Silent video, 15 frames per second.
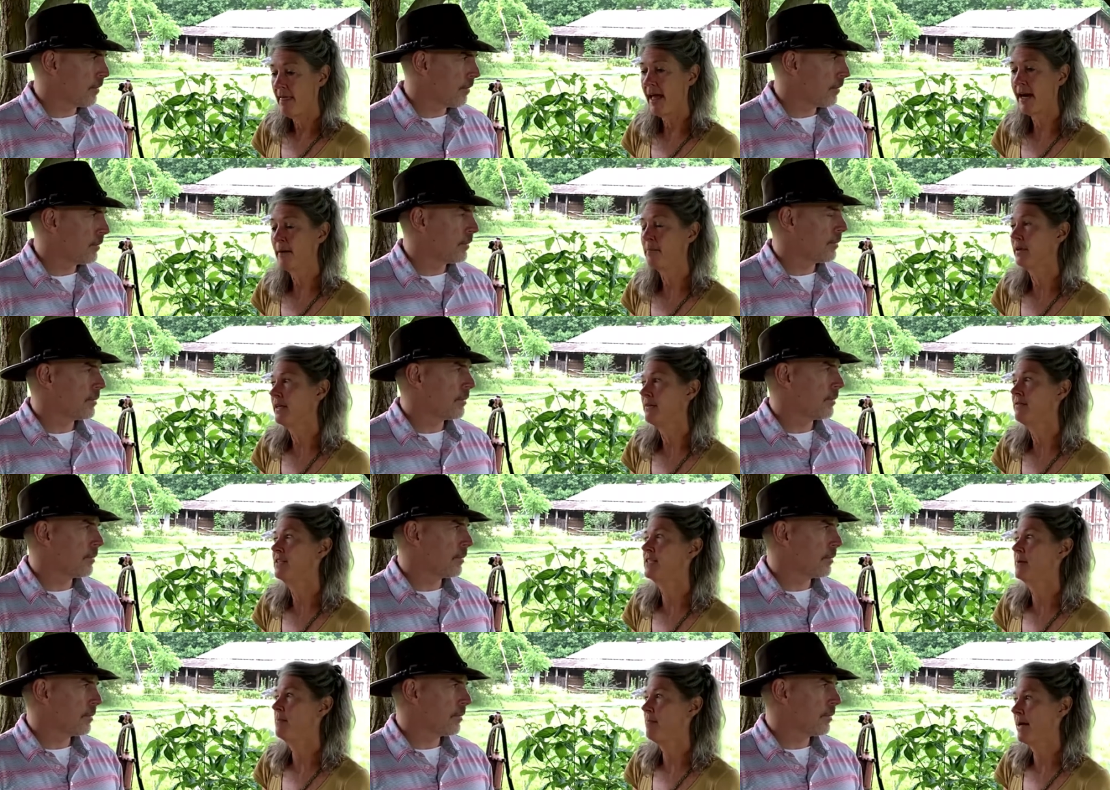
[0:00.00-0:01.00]
Speaker 1: That I believe
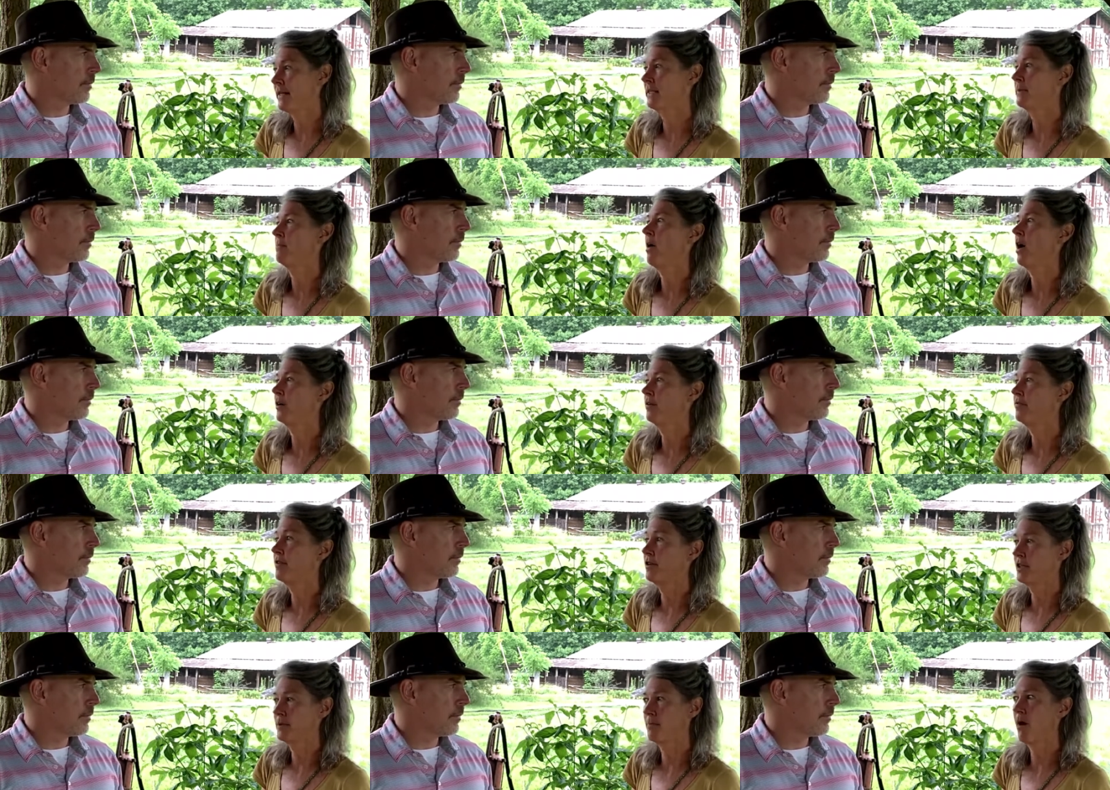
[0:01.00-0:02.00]
is the best model
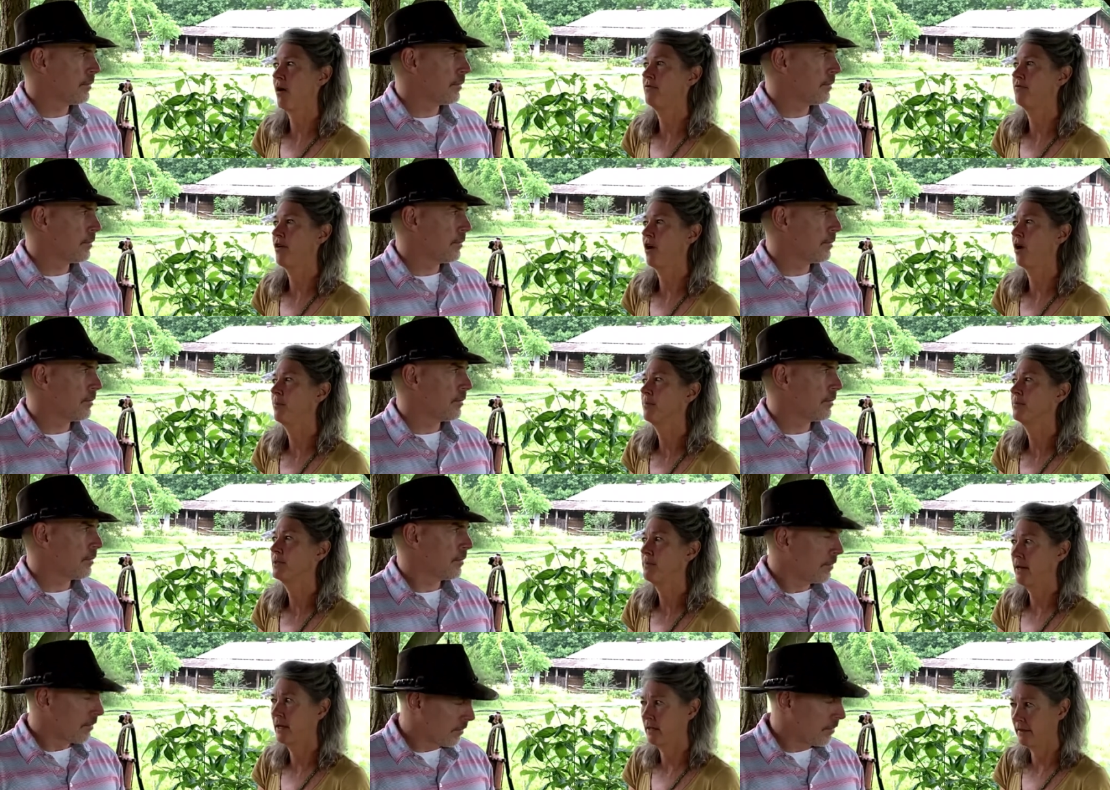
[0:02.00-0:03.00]
for a small farm
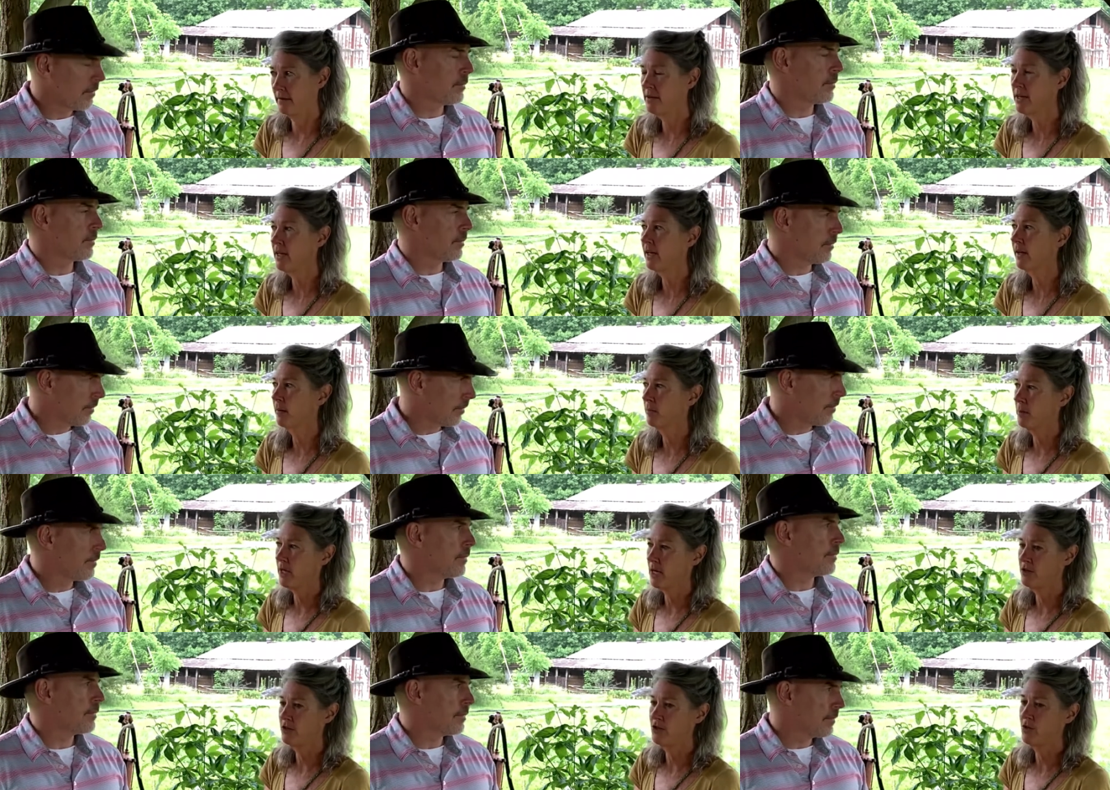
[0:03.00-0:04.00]
to make a living
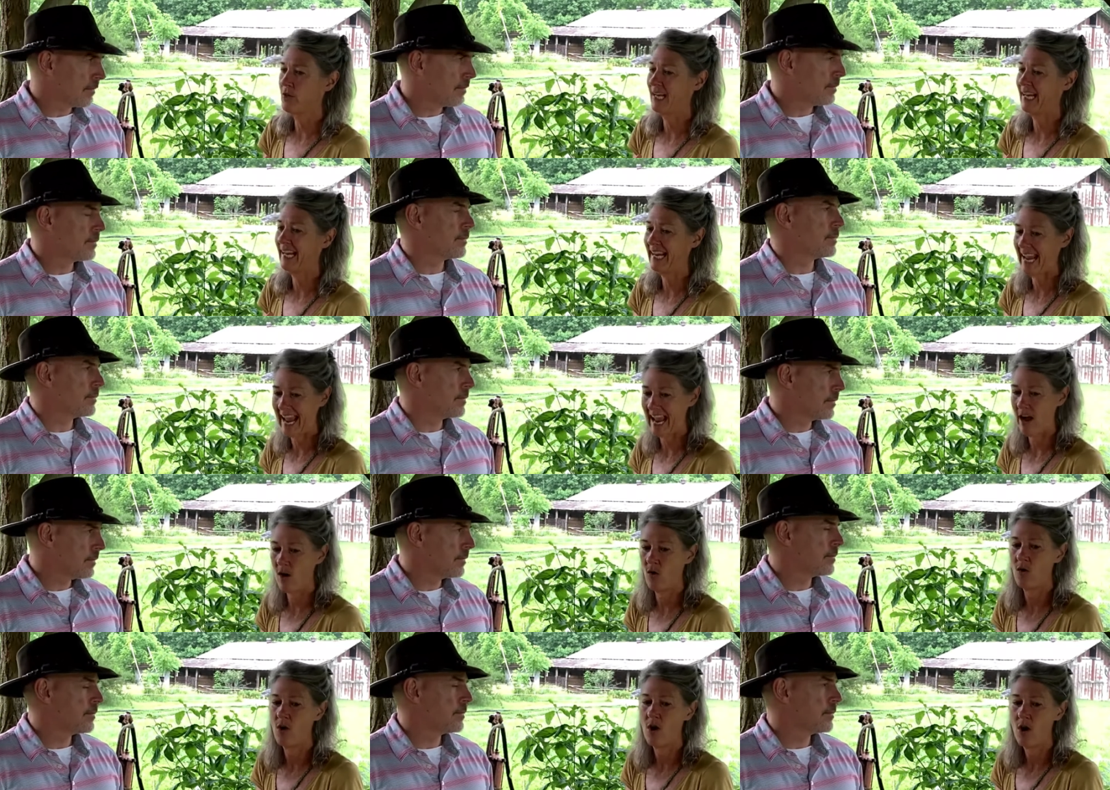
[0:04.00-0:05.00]
because you can
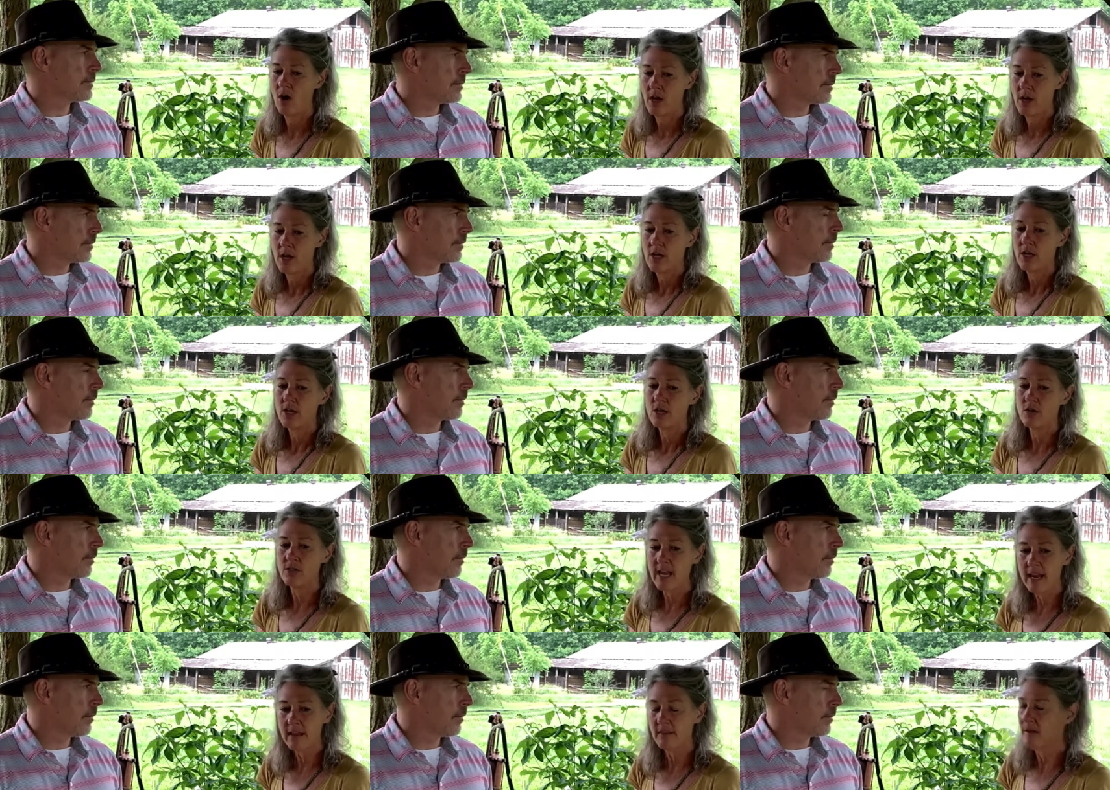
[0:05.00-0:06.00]
count, you
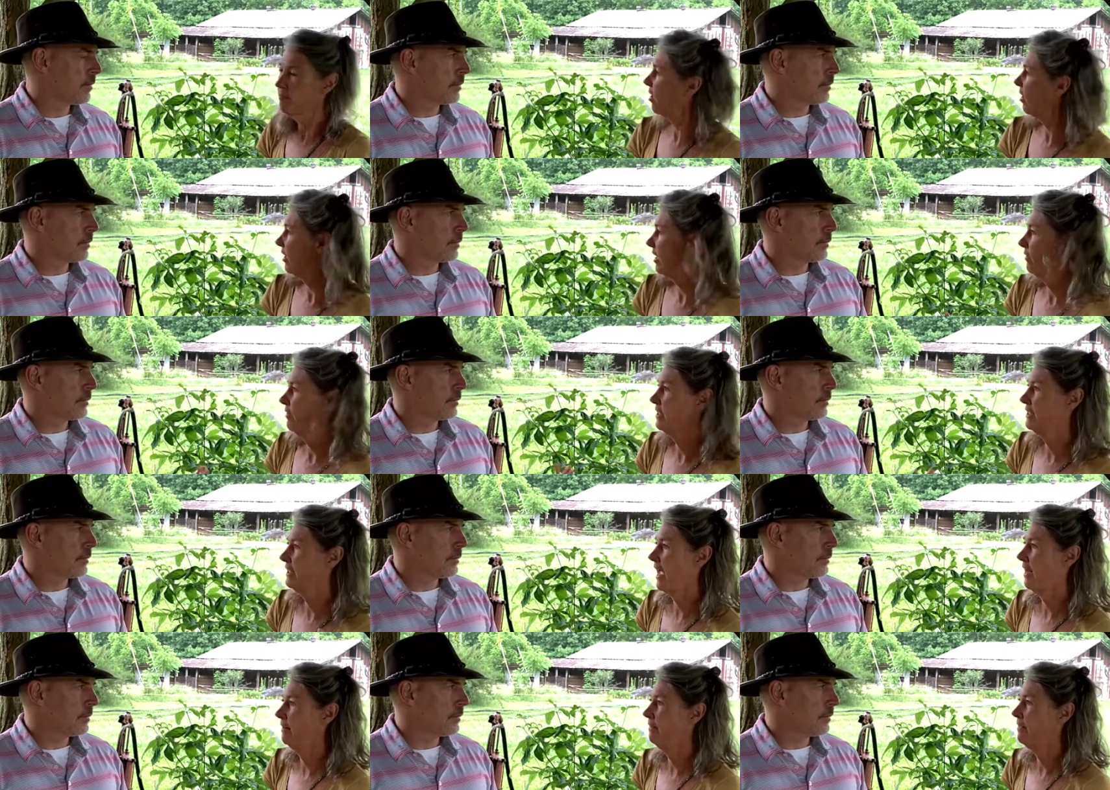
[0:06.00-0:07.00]
take the market
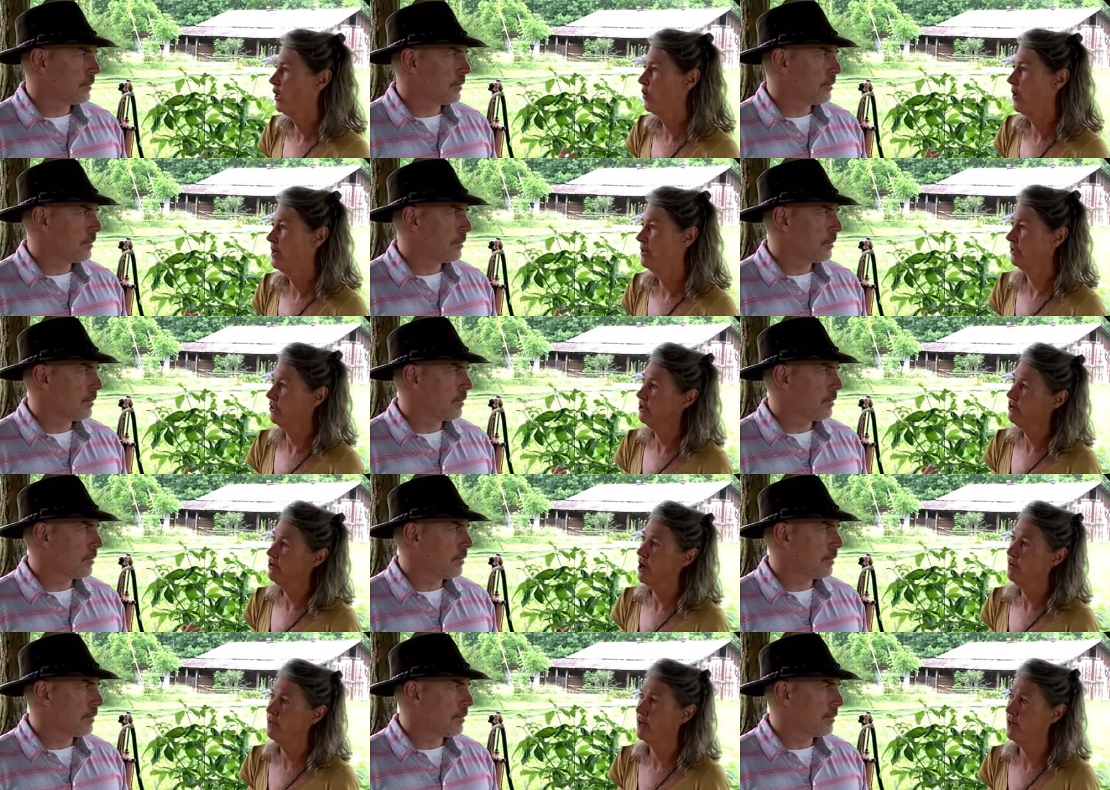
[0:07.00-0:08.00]
risk out of the equation. You
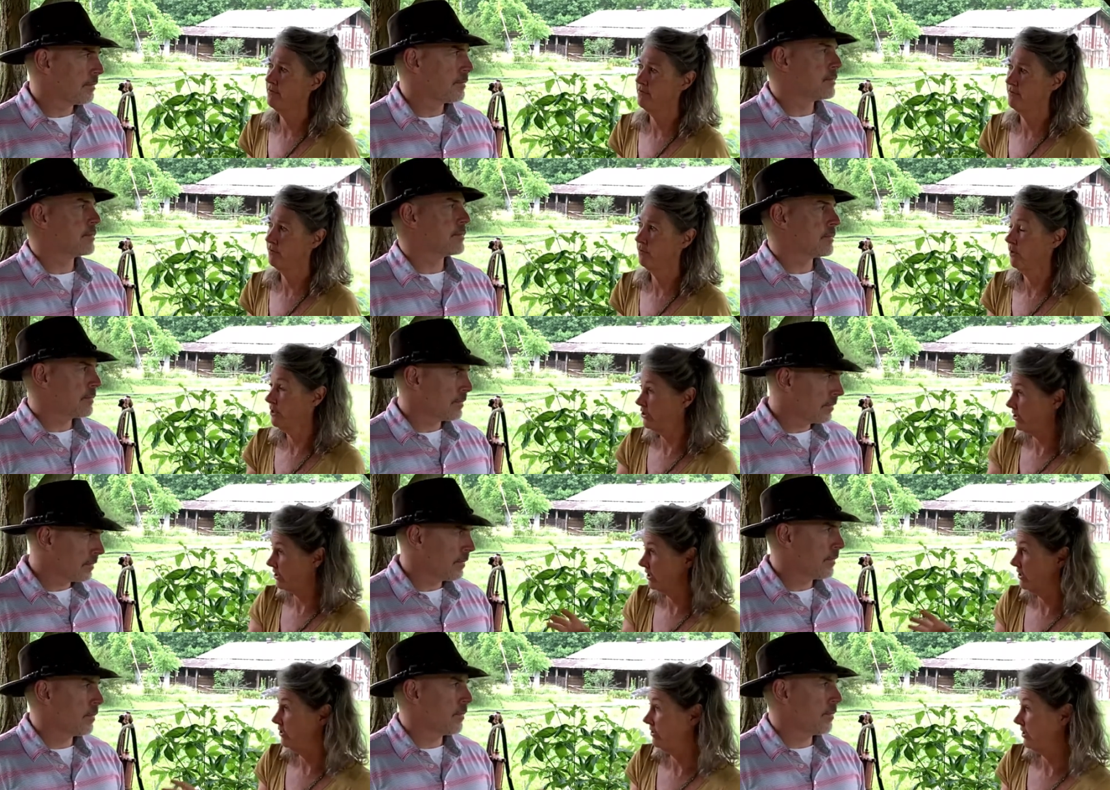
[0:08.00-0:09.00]
know that if once you
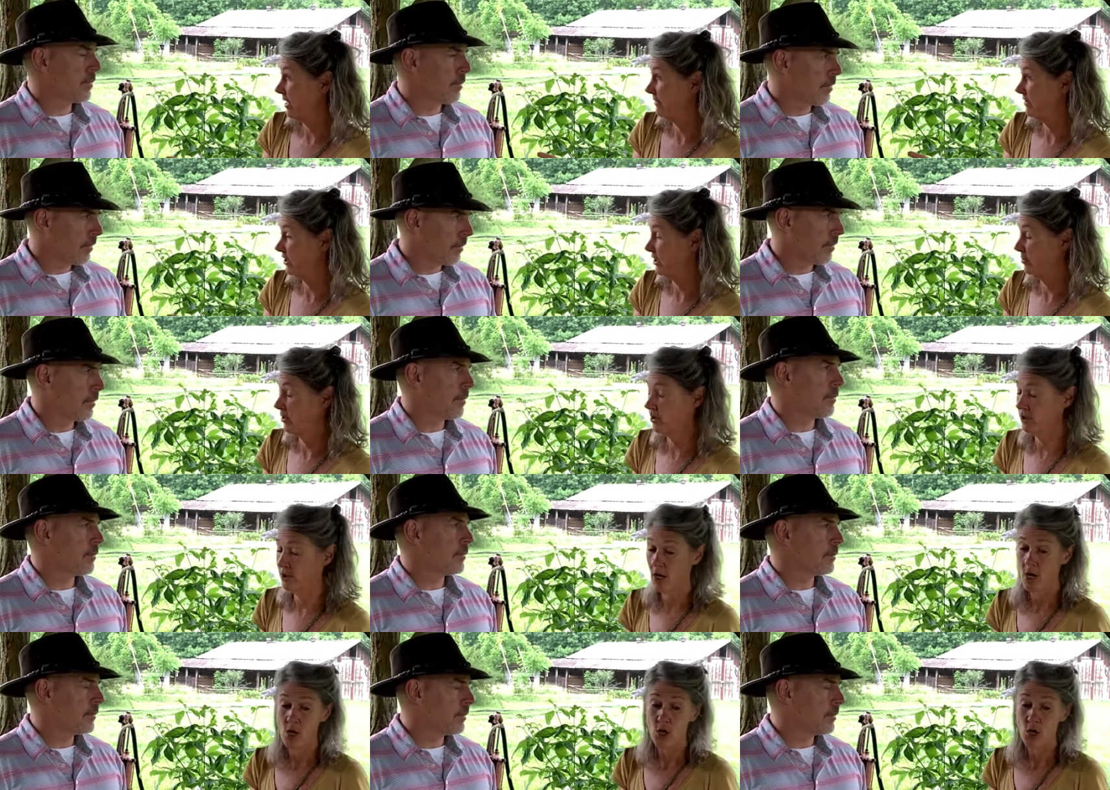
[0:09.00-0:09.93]
get those customers,